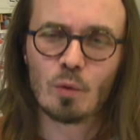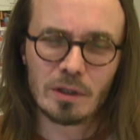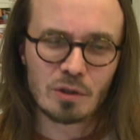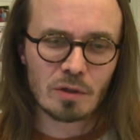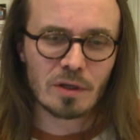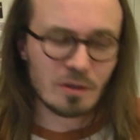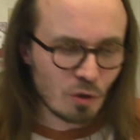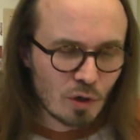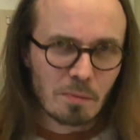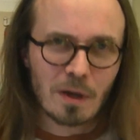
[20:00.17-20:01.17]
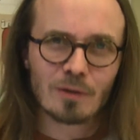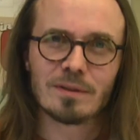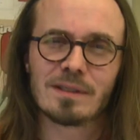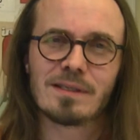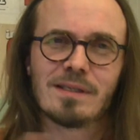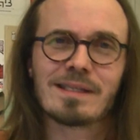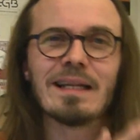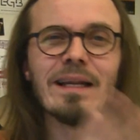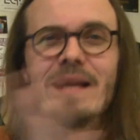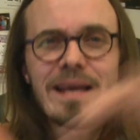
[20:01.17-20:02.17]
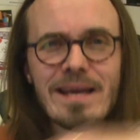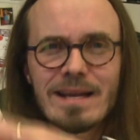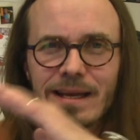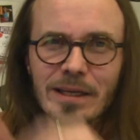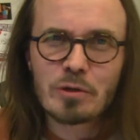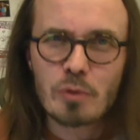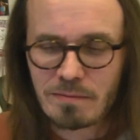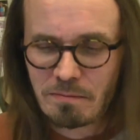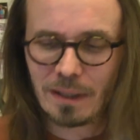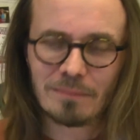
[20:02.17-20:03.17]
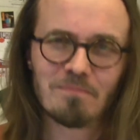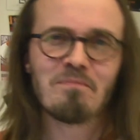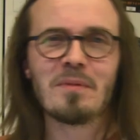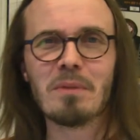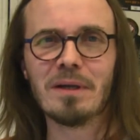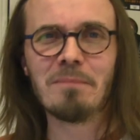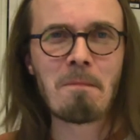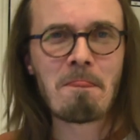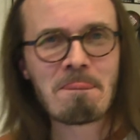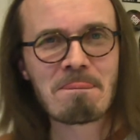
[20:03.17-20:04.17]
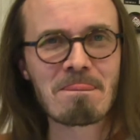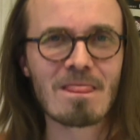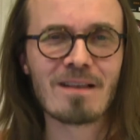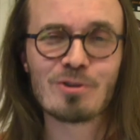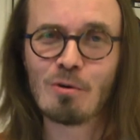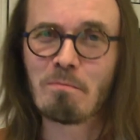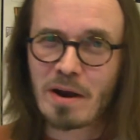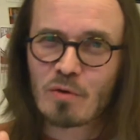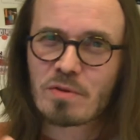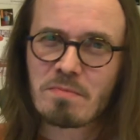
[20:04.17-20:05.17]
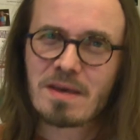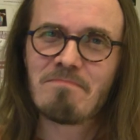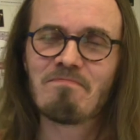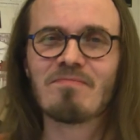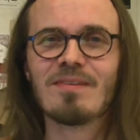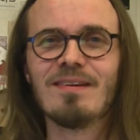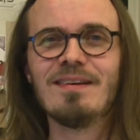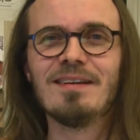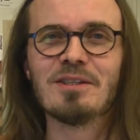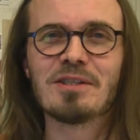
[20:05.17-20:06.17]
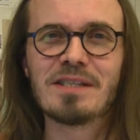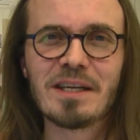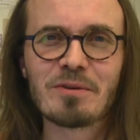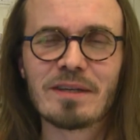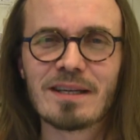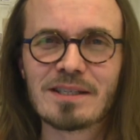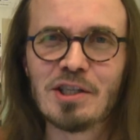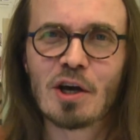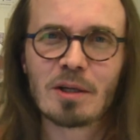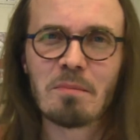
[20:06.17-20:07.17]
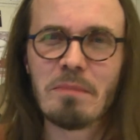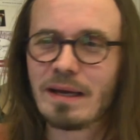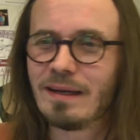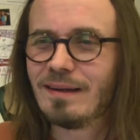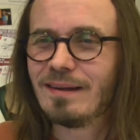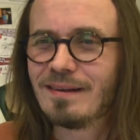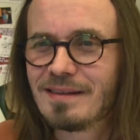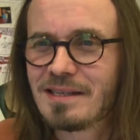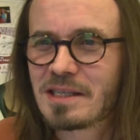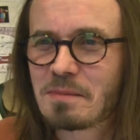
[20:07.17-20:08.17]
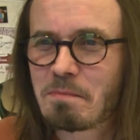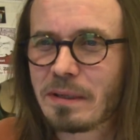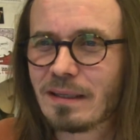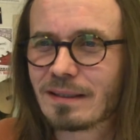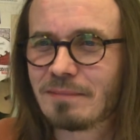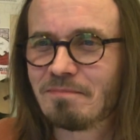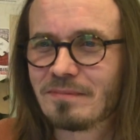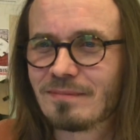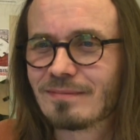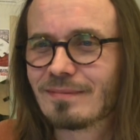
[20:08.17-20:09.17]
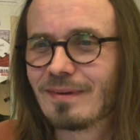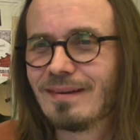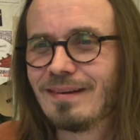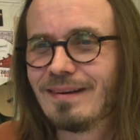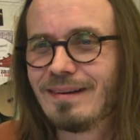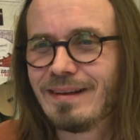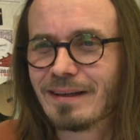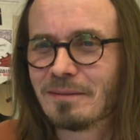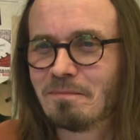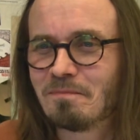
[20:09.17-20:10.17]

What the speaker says: we're talking to talk about. This is just leading into it, but so bear with me. The secret has not been spilled yet.